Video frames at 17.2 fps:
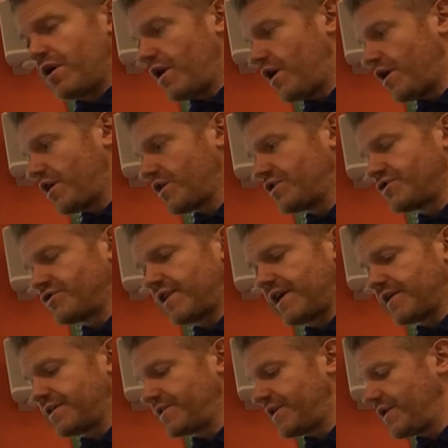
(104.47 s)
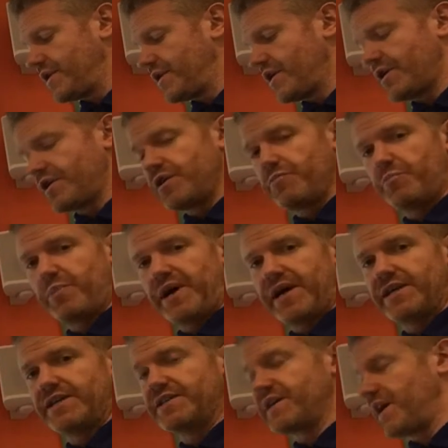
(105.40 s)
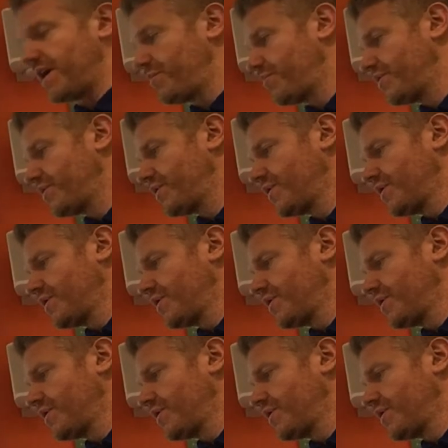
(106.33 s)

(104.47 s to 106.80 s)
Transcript: are contracting and your bicep